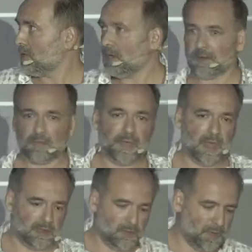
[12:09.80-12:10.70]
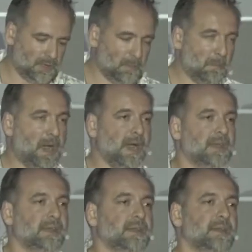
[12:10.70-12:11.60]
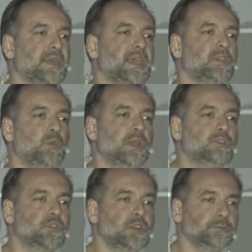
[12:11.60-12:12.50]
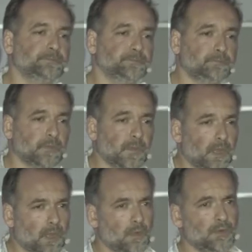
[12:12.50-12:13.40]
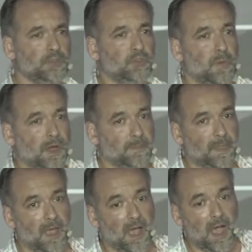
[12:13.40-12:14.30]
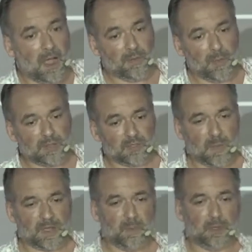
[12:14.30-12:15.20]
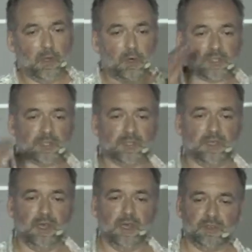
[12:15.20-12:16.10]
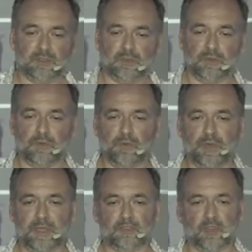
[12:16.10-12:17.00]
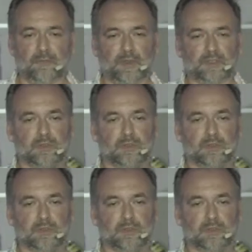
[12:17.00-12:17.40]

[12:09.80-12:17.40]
you here, then you can buy the inventory you need to buy. Otherwise, you might be locked to the traffic